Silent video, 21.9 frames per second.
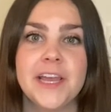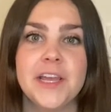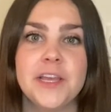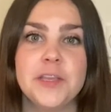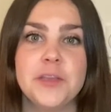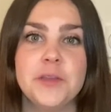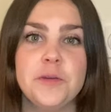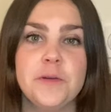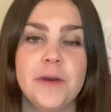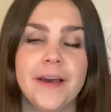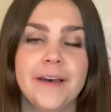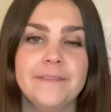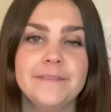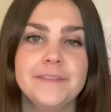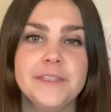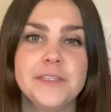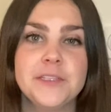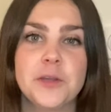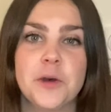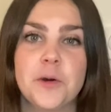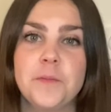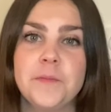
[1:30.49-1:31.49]
you have
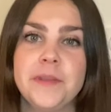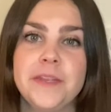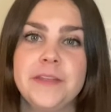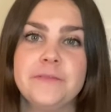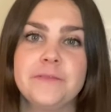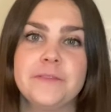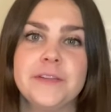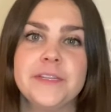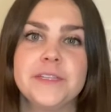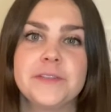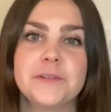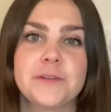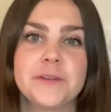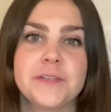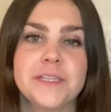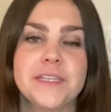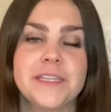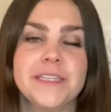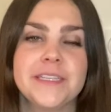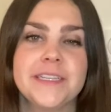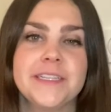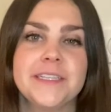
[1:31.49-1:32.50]
so many
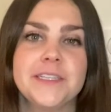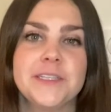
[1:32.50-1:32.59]
resources and